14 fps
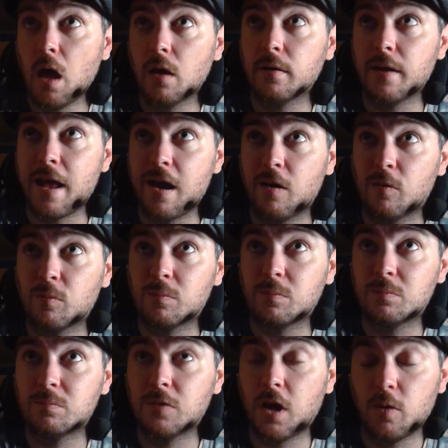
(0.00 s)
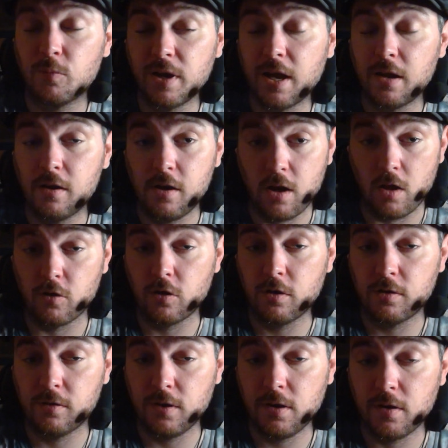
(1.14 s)
Now, we get another
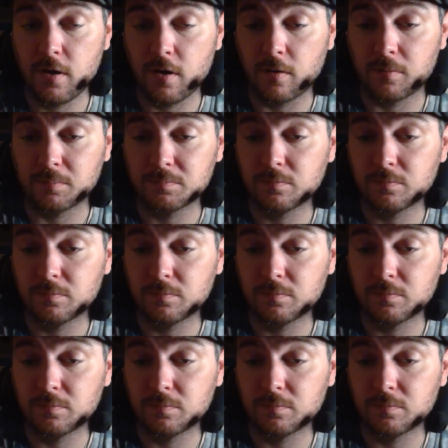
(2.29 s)
good scene here